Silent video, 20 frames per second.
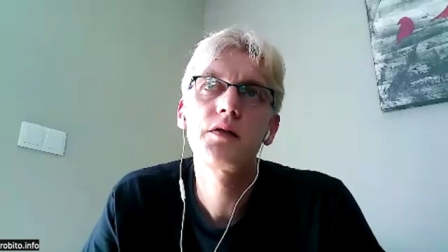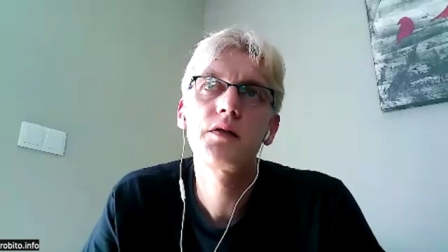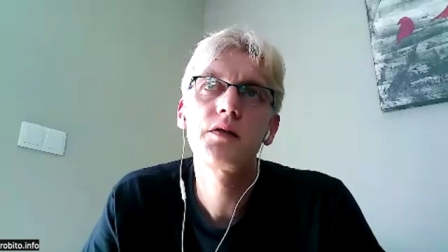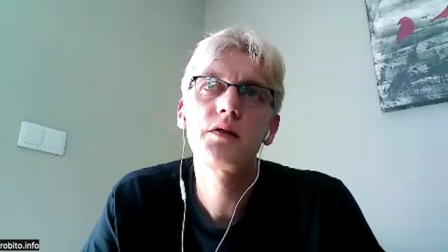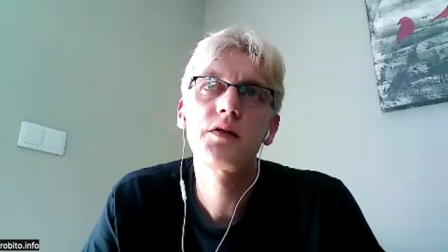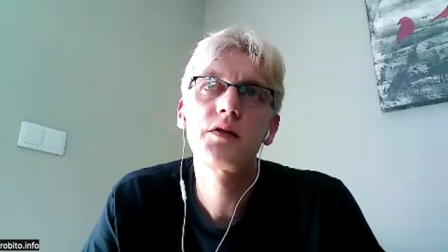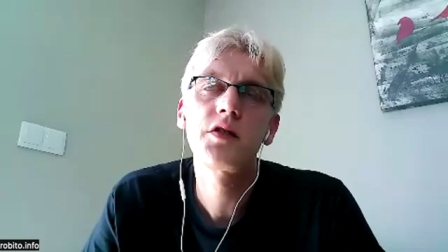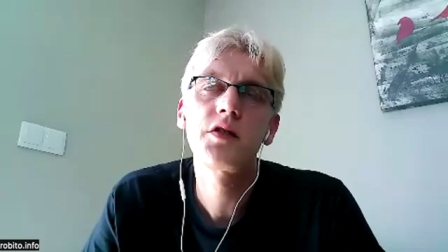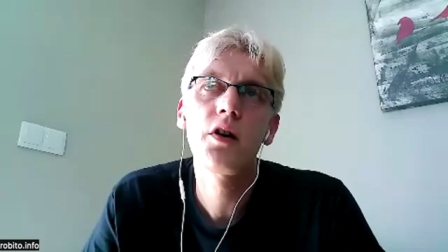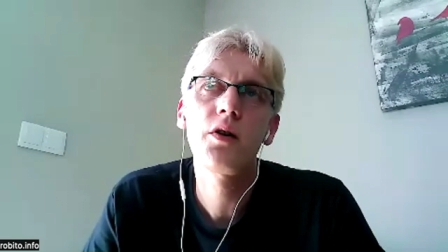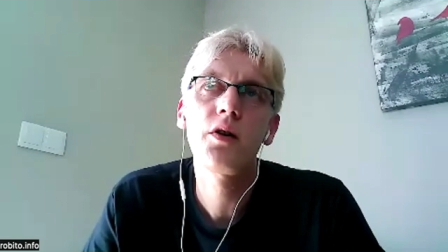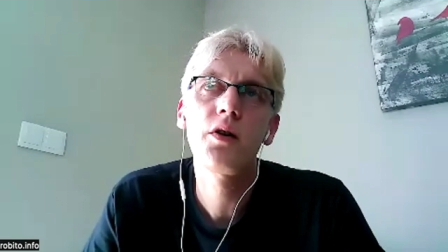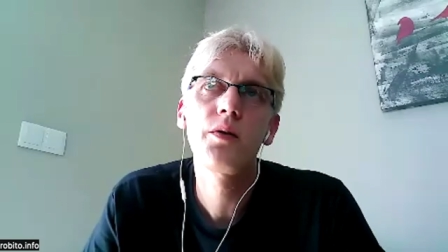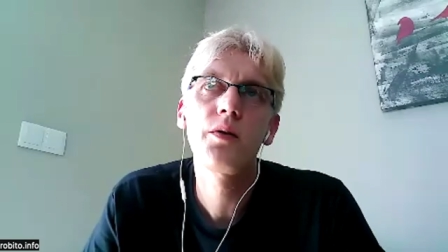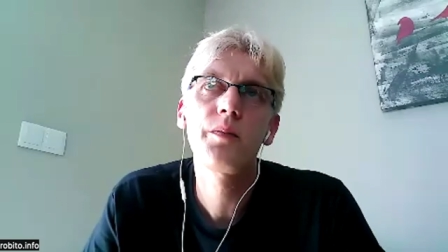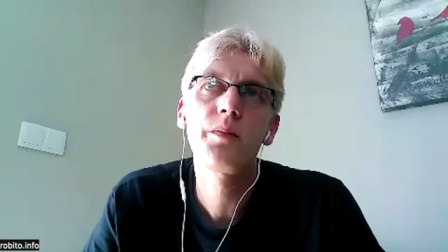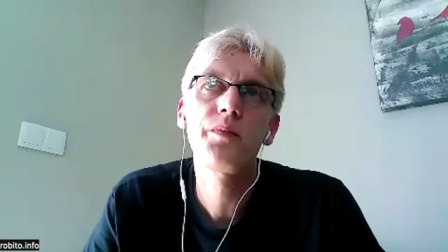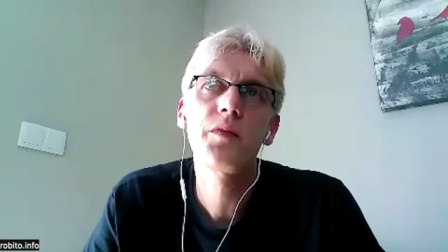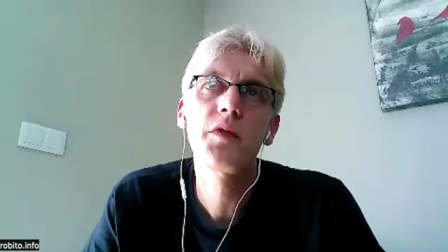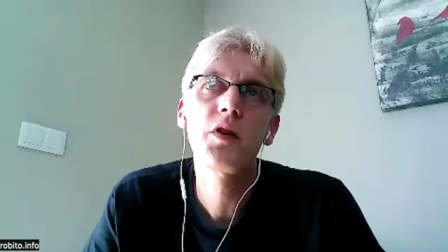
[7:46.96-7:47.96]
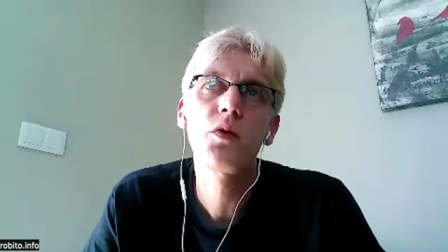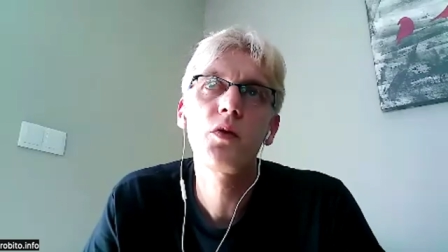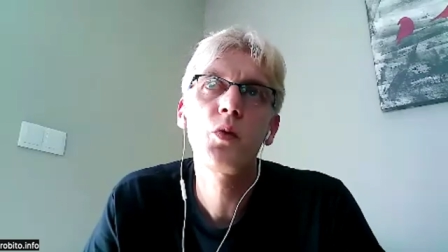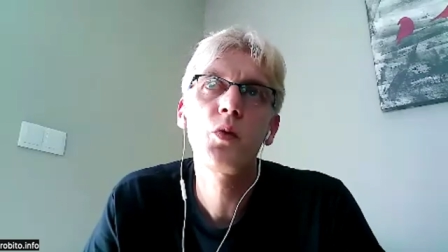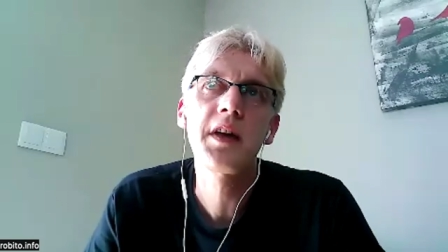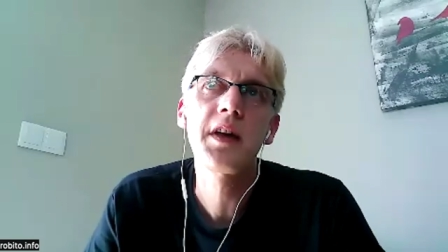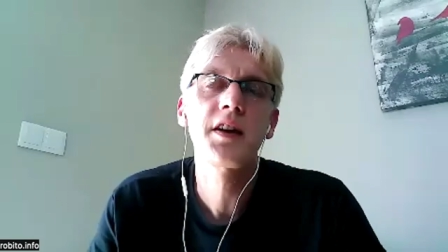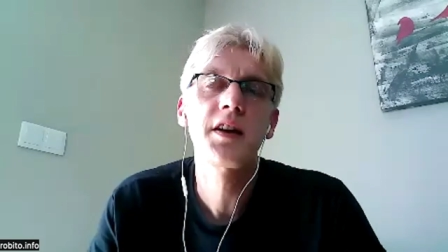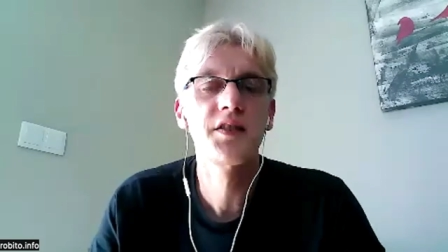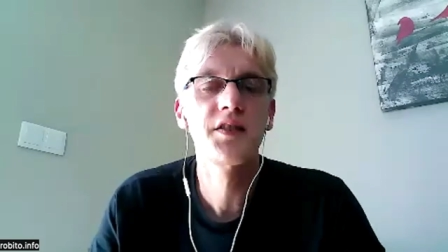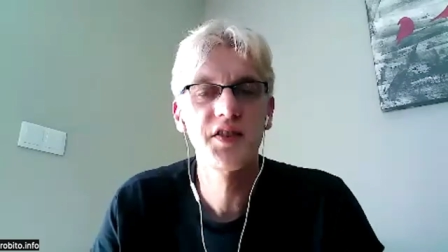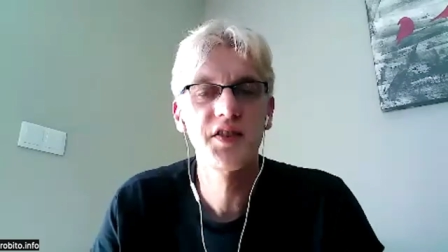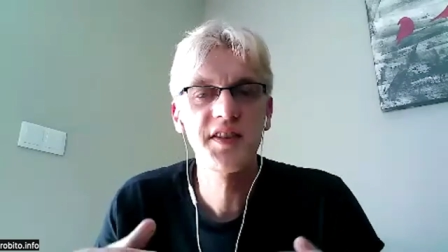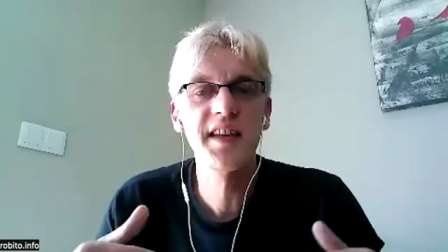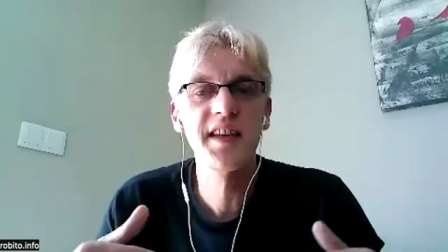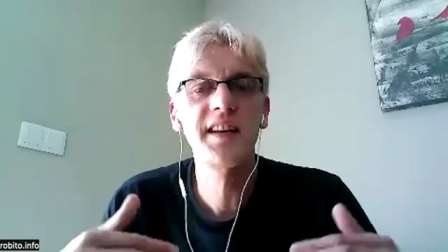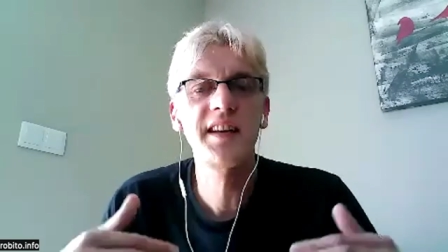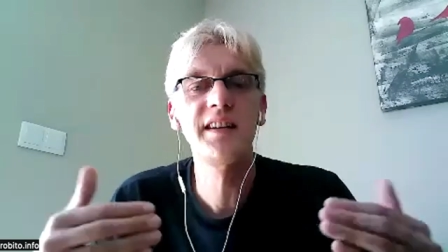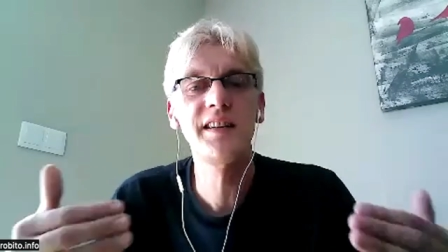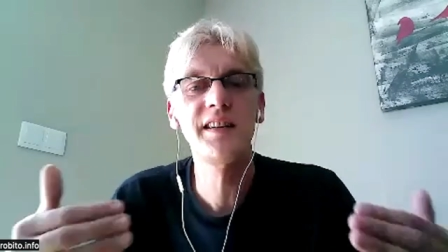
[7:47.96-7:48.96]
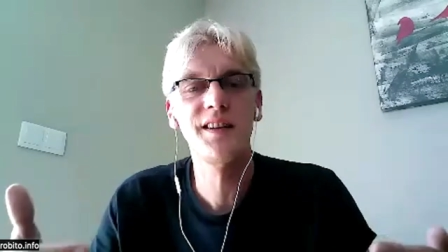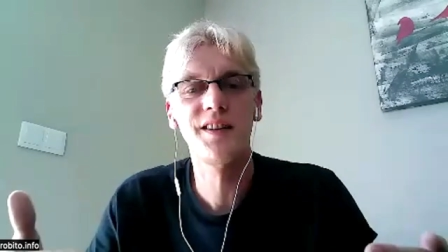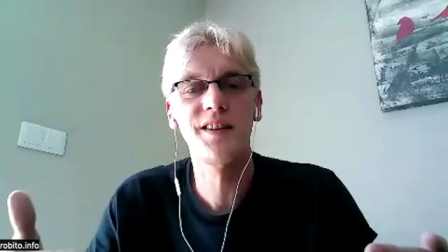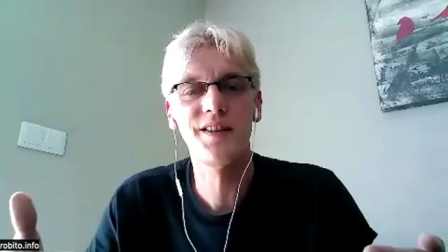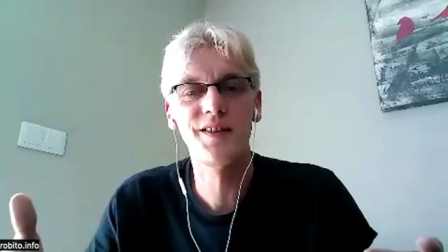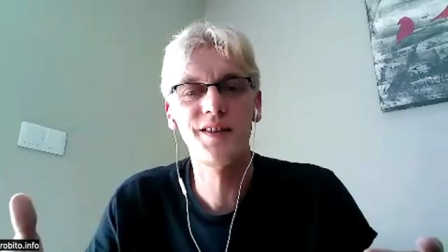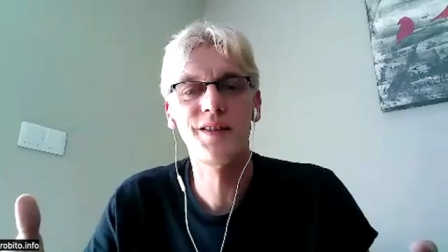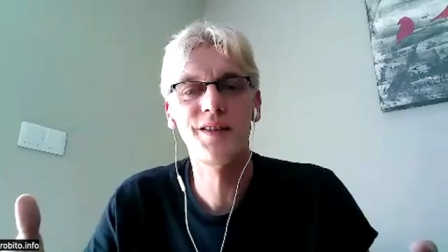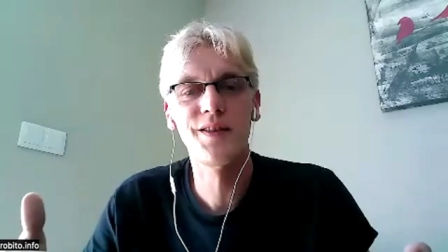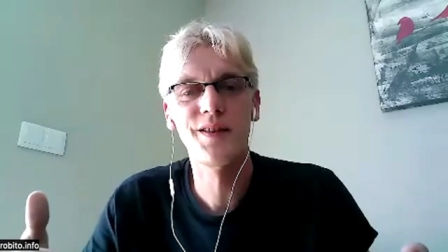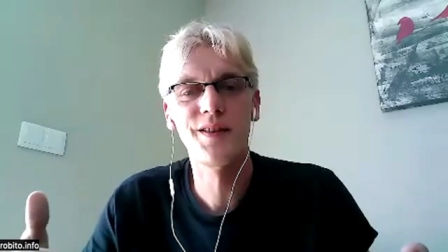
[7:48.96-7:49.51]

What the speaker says: so we can still,